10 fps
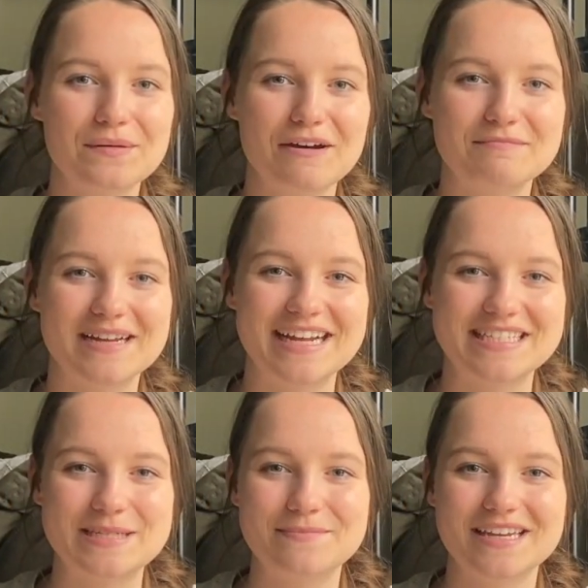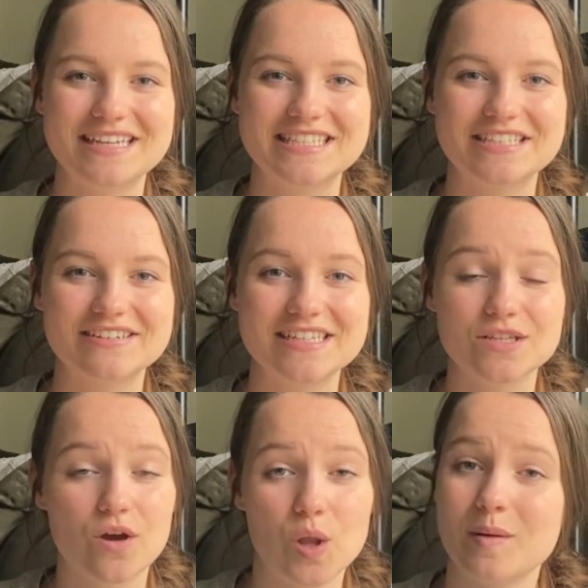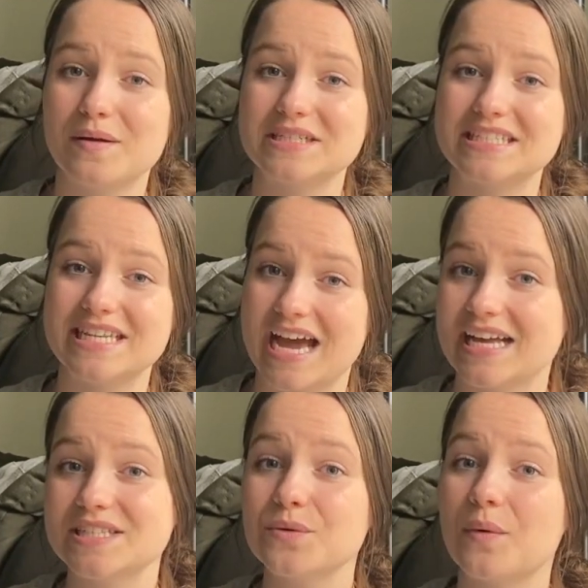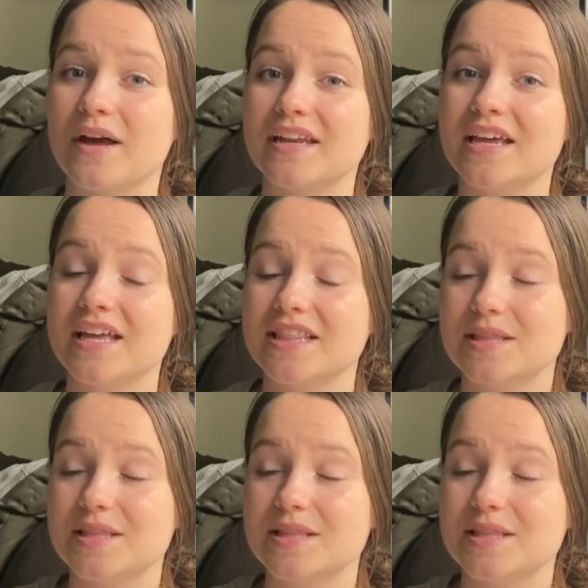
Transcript: of my edTPA series, all about task 1,